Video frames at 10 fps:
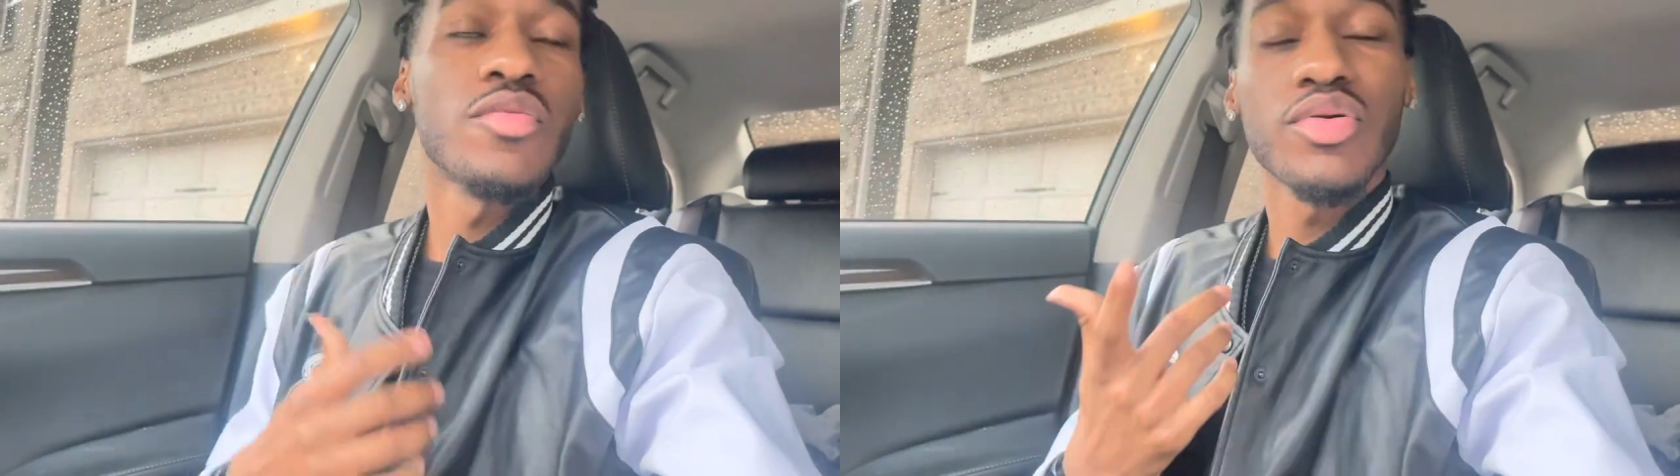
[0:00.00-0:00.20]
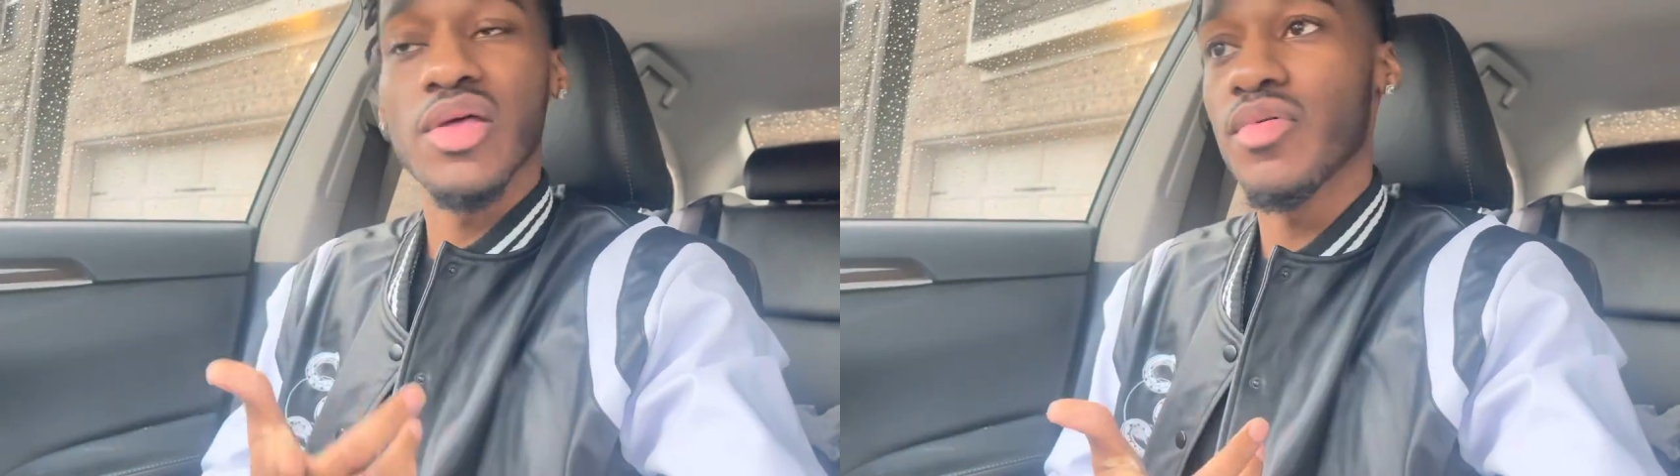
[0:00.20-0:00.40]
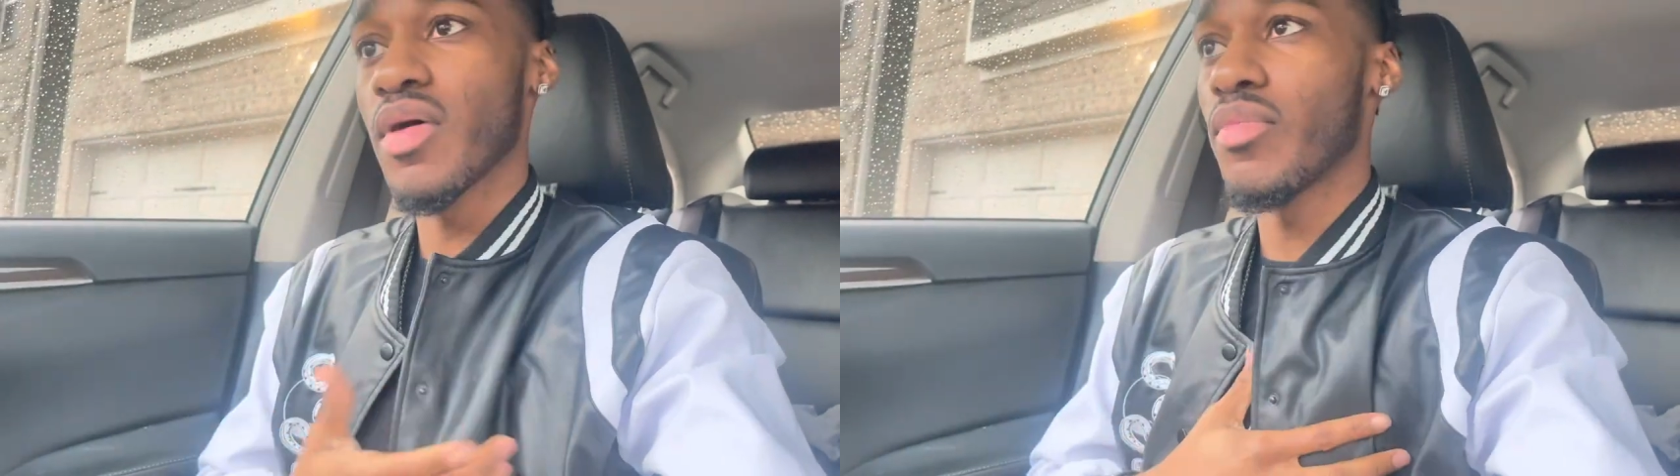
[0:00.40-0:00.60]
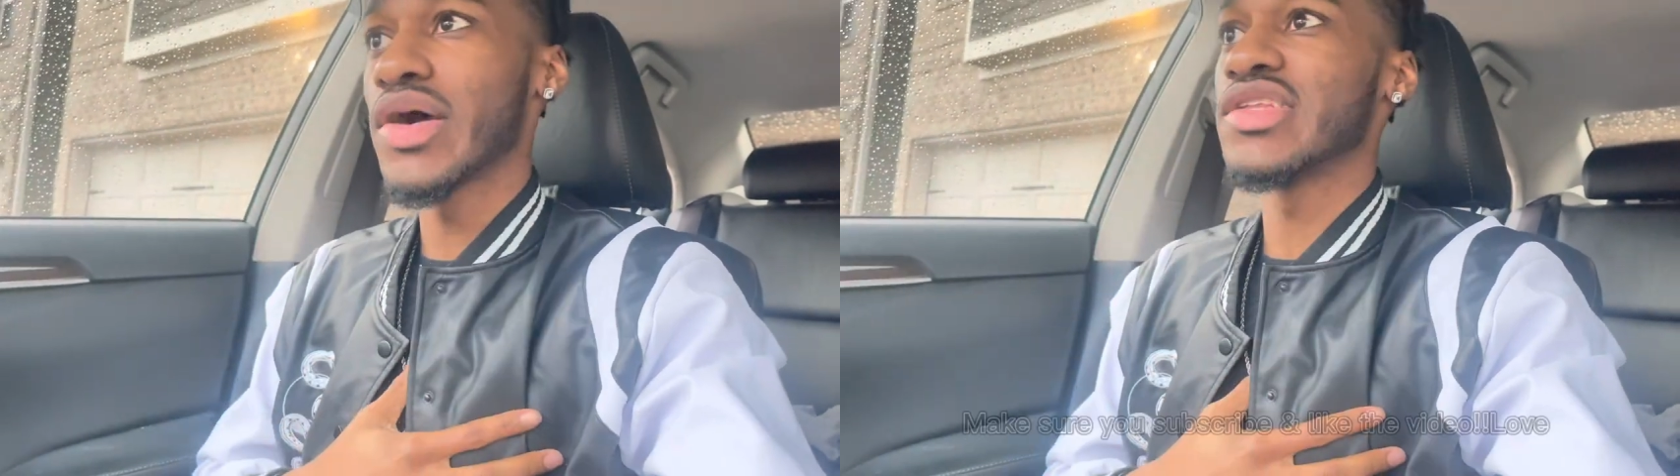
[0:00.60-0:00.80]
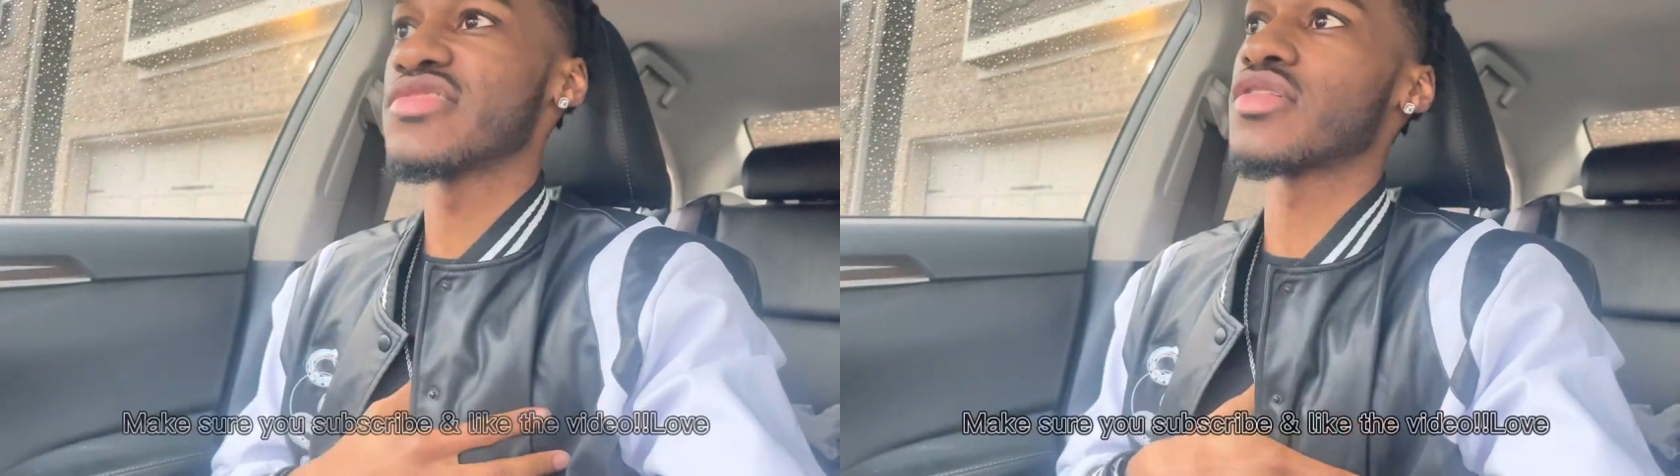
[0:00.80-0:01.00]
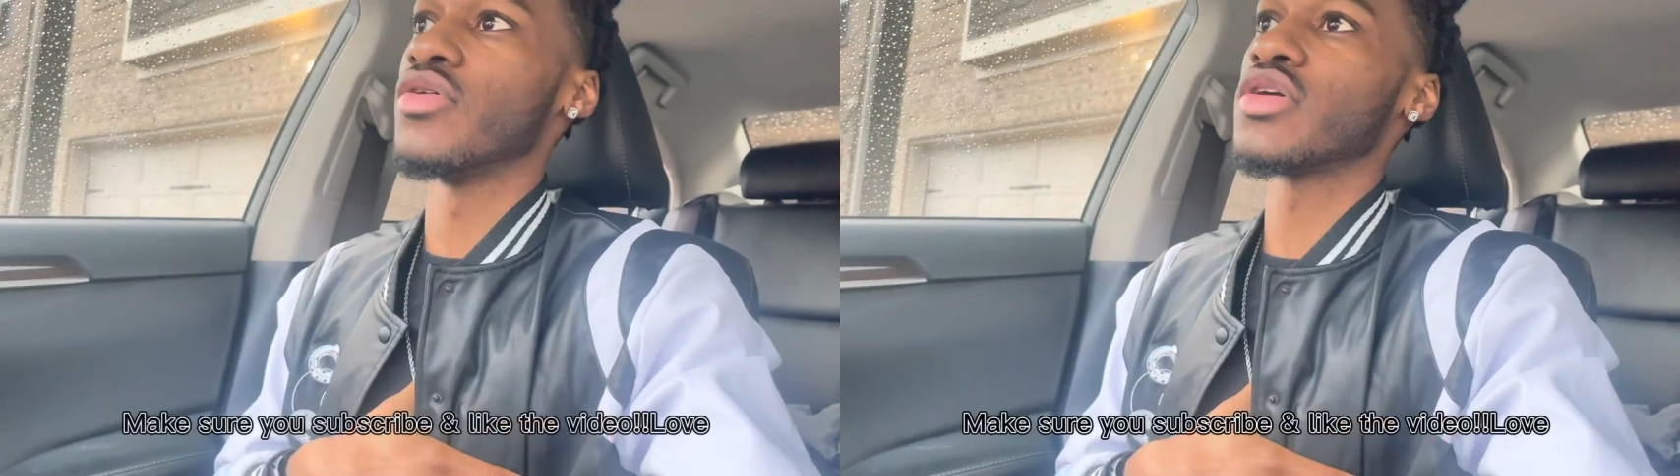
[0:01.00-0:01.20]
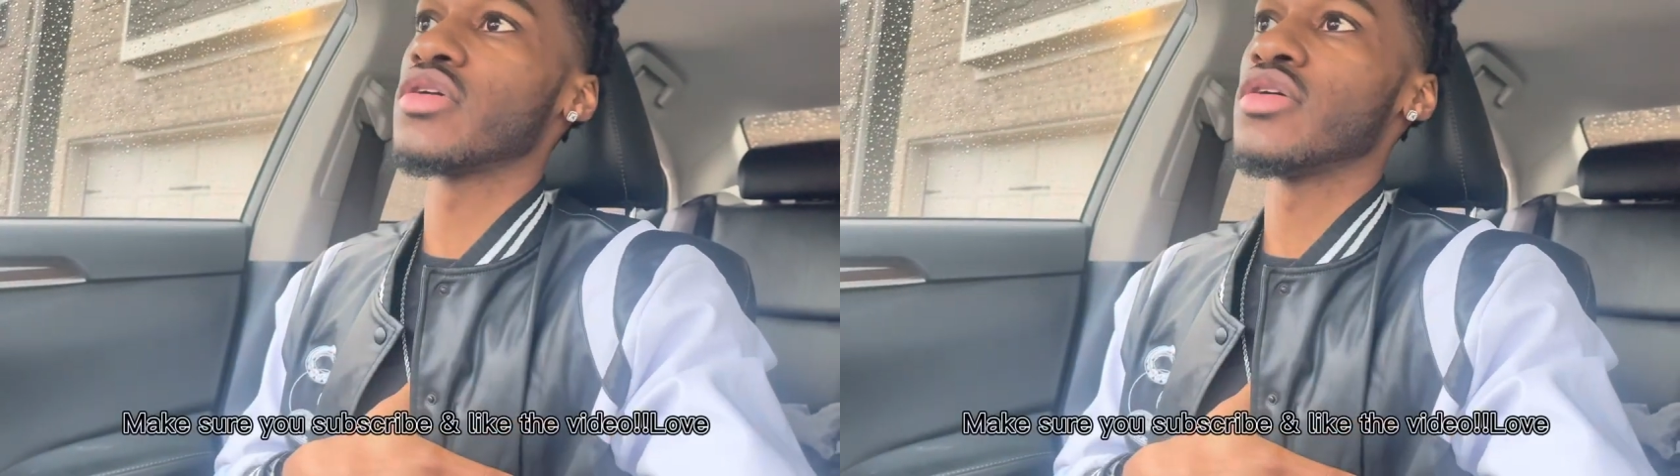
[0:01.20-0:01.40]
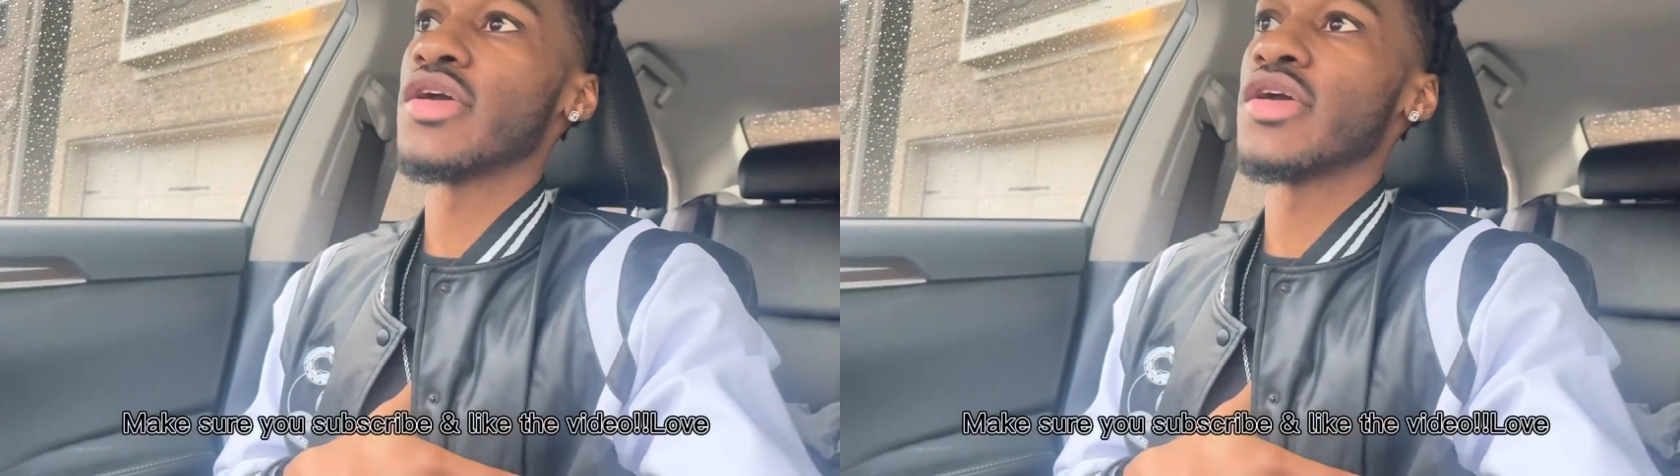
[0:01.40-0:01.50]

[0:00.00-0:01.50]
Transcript: pull up on my boy Lil Tony.